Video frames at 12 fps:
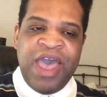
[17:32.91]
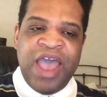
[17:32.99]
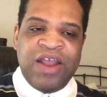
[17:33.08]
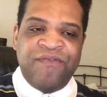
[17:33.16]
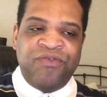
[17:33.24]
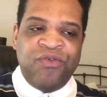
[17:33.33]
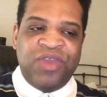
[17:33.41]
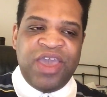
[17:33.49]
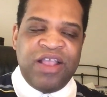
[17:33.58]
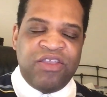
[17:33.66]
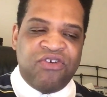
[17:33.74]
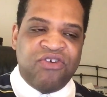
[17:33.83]
and if you
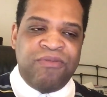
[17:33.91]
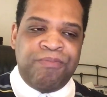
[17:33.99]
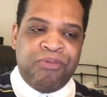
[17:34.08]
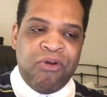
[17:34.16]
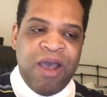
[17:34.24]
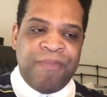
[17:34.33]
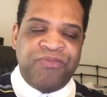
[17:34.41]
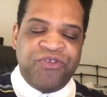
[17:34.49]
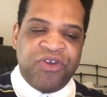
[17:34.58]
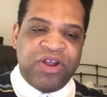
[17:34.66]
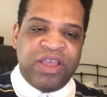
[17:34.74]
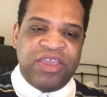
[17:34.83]
get good prep,
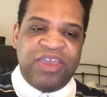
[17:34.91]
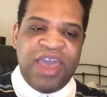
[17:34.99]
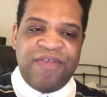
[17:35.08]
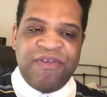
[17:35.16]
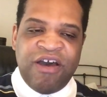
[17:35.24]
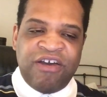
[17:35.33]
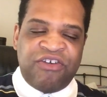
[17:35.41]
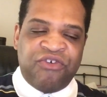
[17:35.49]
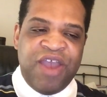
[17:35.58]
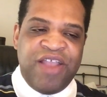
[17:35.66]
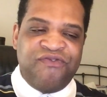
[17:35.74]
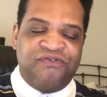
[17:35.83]
you're going to get a
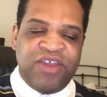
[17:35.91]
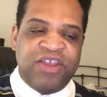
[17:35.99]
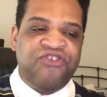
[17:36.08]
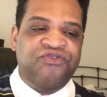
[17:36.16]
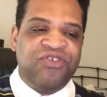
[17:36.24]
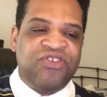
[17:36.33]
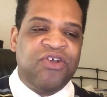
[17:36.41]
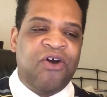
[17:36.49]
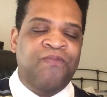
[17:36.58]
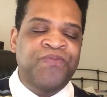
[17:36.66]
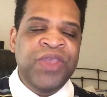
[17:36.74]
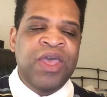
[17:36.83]
great finished
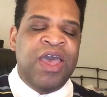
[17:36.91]
result.